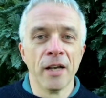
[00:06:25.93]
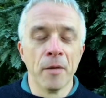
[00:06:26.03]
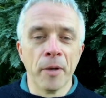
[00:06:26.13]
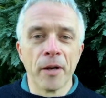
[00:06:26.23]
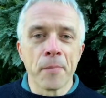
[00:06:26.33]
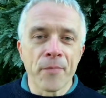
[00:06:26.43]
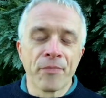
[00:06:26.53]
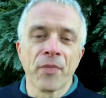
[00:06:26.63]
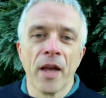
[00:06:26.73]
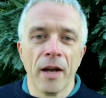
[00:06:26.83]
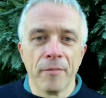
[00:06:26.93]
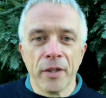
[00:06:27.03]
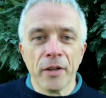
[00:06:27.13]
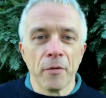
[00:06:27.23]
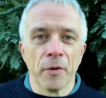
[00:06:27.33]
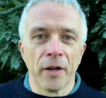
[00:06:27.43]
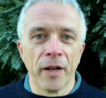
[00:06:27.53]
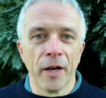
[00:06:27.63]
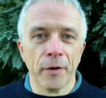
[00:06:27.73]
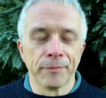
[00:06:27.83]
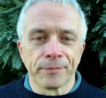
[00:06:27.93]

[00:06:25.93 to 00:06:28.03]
But um, you don't want to know,